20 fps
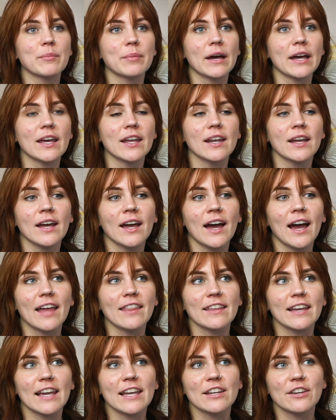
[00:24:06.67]
but I
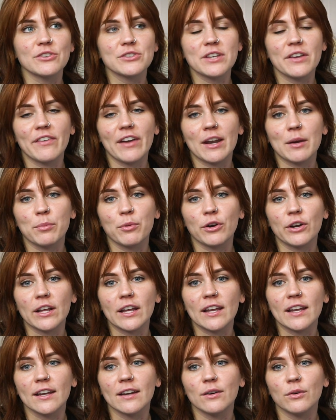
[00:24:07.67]
think he knows I've had a
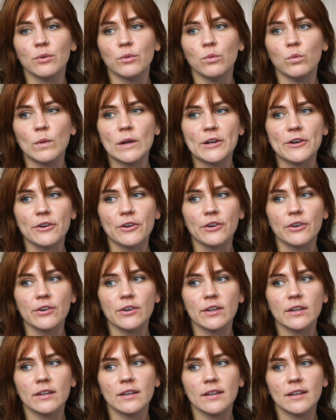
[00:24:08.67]
pretty
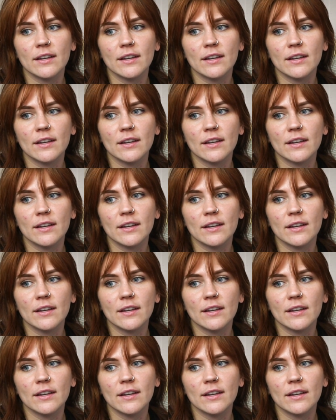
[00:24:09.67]
weird